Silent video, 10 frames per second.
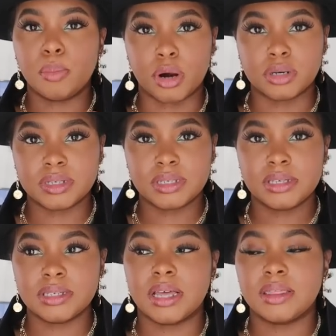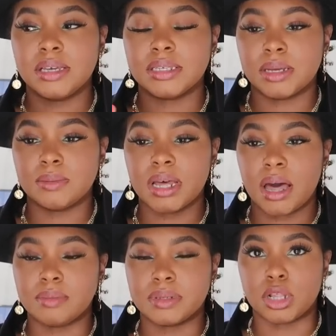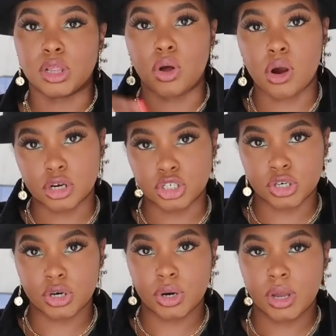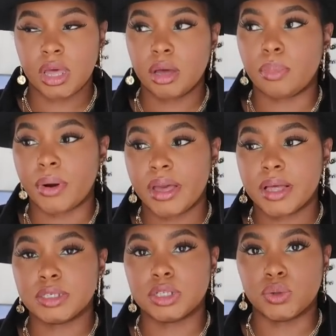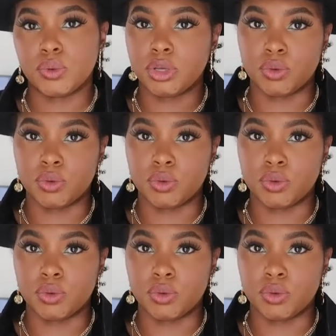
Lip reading: purchases. And I think sometimes the larger brands, Louis,